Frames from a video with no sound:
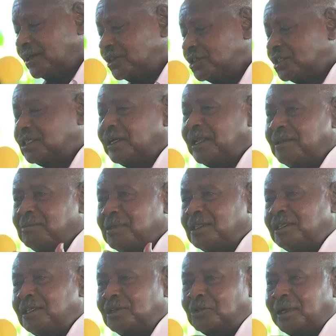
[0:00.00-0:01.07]

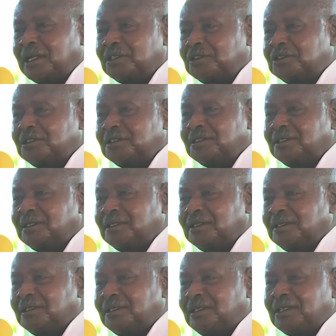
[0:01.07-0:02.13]
exclaiming. He writes
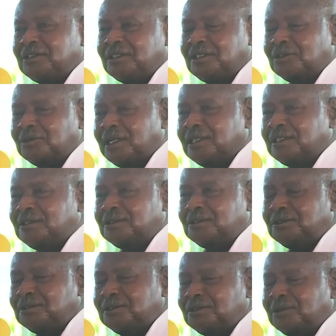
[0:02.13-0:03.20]

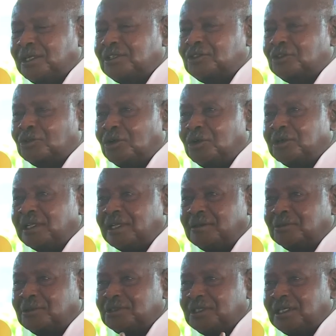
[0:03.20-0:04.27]

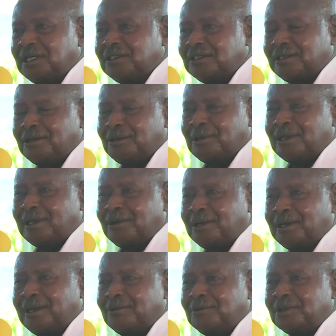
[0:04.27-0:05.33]
wrongly because he writes in
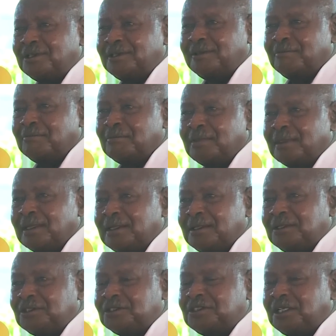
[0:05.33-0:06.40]
our language.
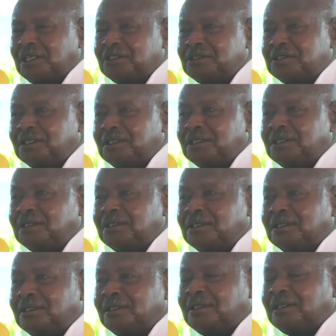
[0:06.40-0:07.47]
He says
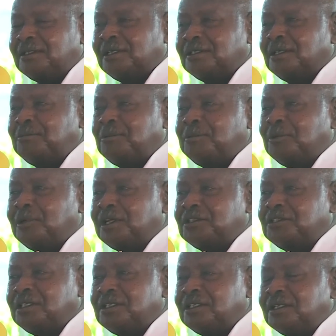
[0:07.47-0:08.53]
that the people
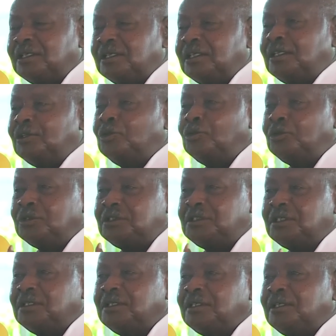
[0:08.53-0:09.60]
were saying
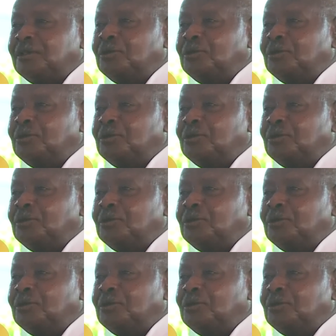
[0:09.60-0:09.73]
irungi,